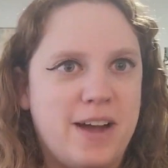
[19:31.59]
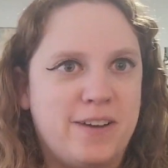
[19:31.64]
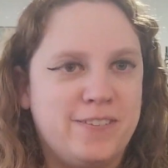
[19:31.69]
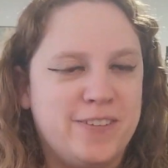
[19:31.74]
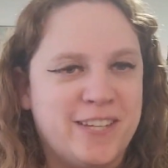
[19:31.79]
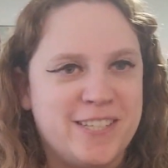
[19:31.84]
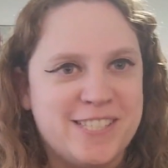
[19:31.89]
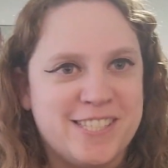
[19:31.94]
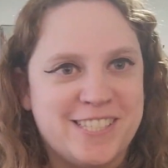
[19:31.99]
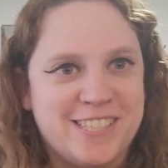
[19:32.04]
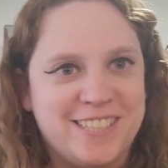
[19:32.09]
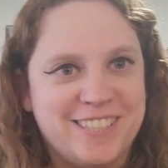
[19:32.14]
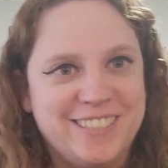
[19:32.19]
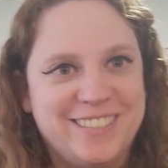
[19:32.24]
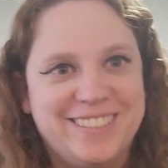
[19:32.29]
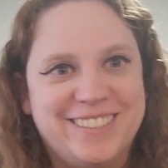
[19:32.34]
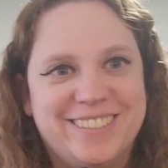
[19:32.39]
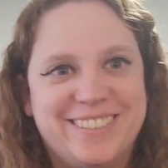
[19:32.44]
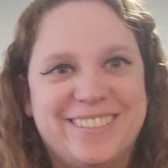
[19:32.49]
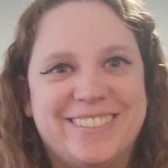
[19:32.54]
How fancy.
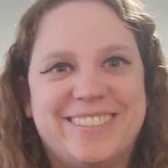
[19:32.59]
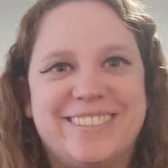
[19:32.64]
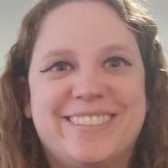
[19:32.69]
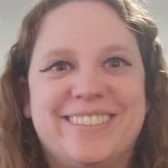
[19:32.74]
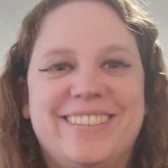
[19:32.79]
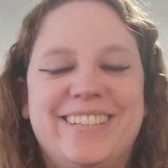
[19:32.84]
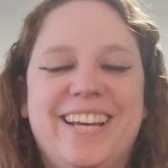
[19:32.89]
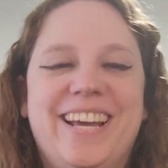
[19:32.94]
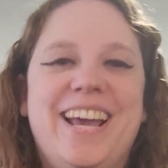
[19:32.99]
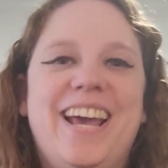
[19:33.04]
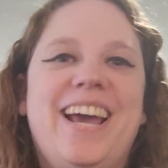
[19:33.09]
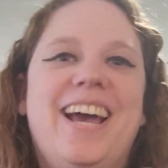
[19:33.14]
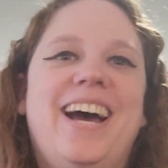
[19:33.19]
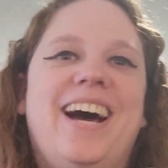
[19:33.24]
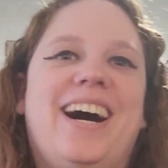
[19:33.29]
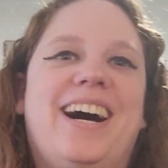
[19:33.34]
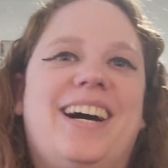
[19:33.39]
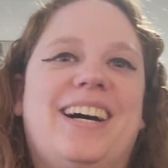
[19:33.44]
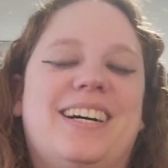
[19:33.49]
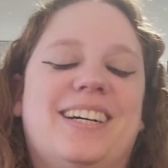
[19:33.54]

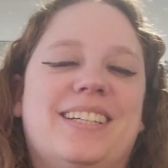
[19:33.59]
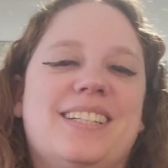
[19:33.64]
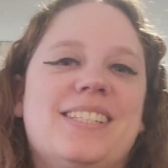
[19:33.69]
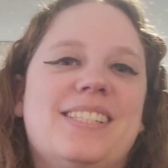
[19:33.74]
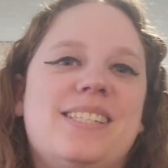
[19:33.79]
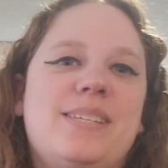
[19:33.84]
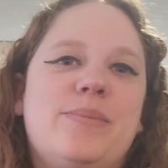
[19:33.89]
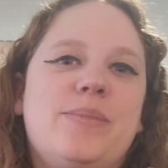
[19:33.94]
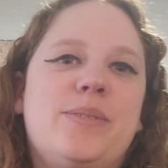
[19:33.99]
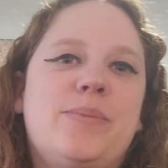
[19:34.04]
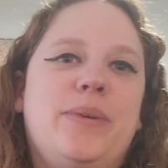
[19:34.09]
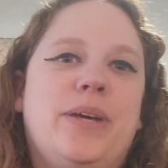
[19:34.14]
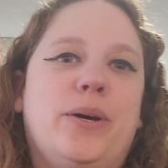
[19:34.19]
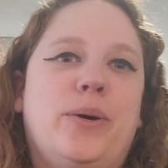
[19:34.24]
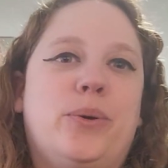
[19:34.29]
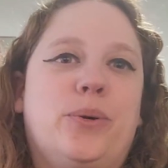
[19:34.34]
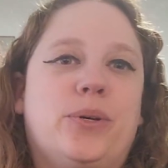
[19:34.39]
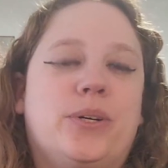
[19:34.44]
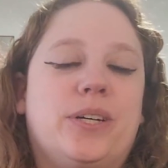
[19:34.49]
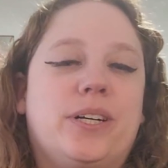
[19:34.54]
This seems to be
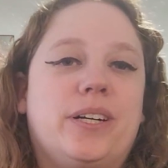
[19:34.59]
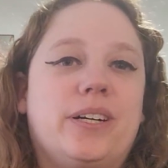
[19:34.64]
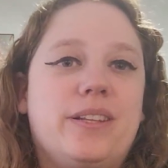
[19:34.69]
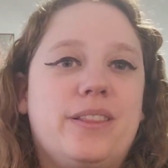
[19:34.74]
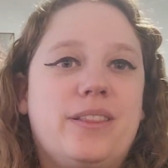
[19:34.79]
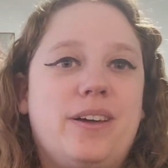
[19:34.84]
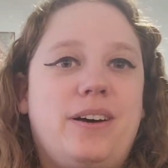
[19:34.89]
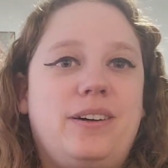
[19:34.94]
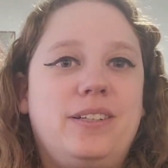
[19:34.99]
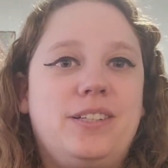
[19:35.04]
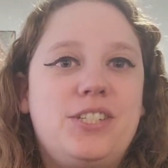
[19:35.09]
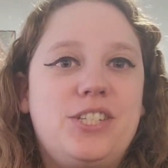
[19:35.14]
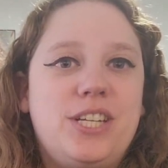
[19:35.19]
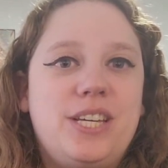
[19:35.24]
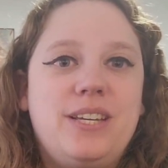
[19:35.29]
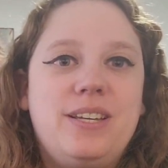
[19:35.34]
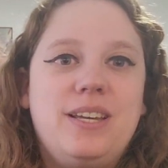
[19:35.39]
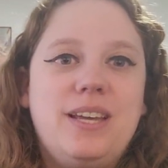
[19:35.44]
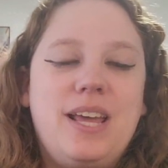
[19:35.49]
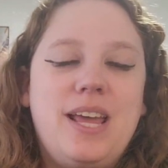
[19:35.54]
a horror
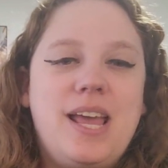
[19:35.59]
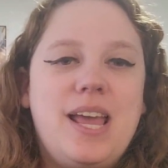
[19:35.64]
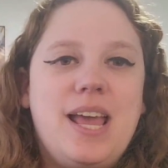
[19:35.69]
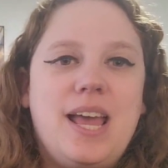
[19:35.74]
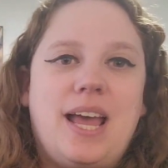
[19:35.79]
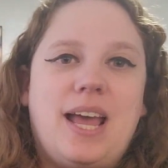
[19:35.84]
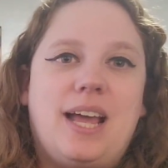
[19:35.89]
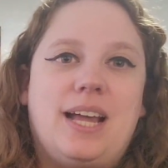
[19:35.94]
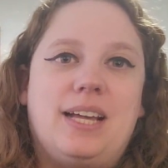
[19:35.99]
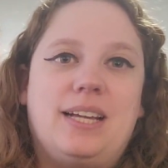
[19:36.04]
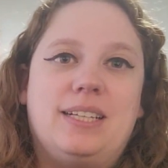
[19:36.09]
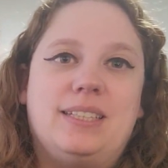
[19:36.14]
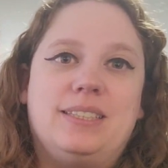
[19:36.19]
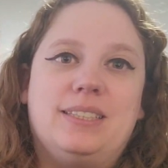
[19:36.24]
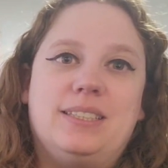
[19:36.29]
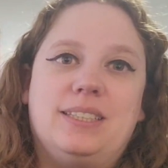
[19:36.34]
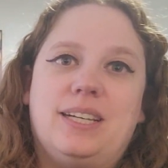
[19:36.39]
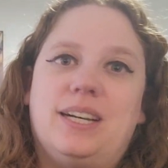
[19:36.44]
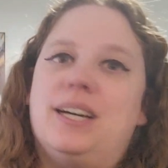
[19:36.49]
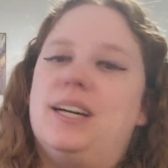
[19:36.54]
anthology,
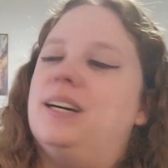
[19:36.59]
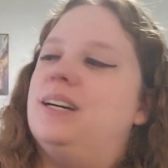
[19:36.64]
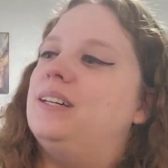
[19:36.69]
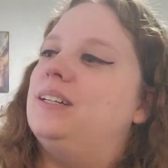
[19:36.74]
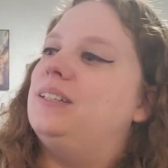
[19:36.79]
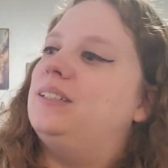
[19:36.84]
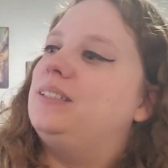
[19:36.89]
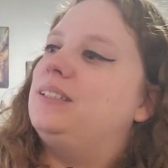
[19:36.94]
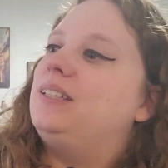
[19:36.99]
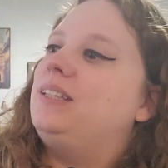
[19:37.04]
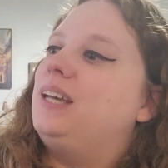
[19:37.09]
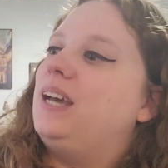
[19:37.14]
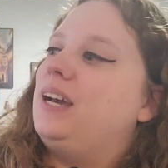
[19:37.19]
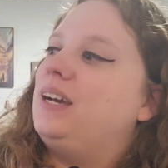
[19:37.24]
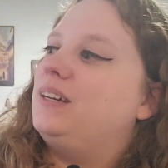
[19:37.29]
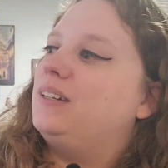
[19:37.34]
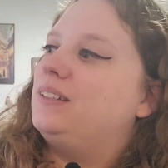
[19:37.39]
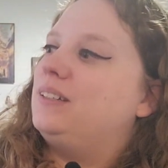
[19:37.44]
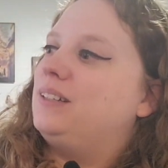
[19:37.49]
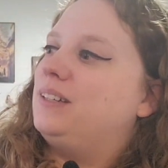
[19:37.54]
and
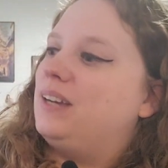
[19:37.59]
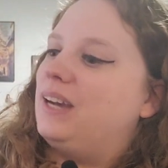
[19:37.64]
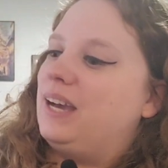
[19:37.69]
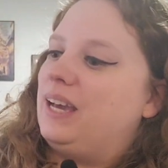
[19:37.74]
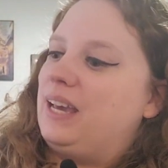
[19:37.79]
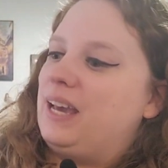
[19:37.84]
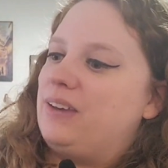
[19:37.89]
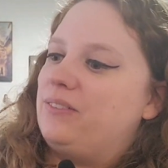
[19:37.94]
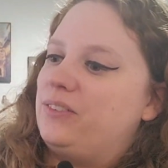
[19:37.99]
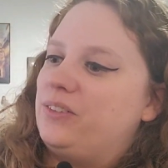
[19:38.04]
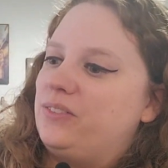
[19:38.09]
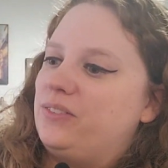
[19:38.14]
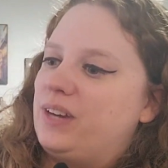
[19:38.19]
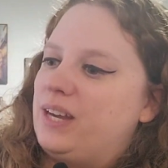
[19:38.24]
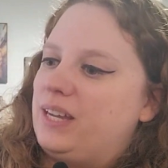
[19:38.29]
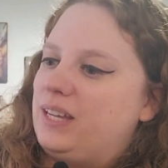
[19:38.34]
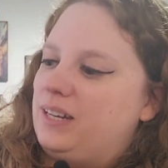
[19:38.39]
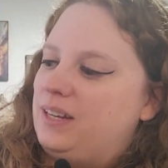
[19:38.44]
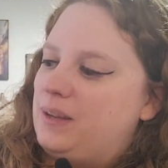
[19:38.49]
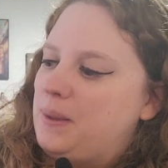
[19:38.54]
yeah, I haven't
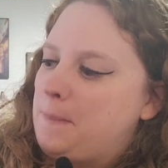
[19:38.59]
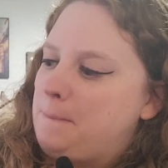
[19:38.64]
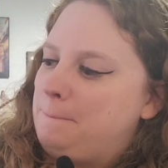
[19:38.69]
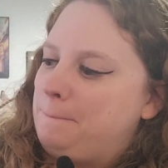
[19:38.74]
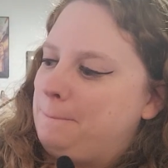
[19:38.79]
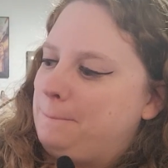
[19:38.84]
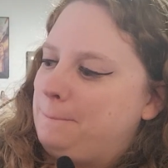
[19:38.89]
read.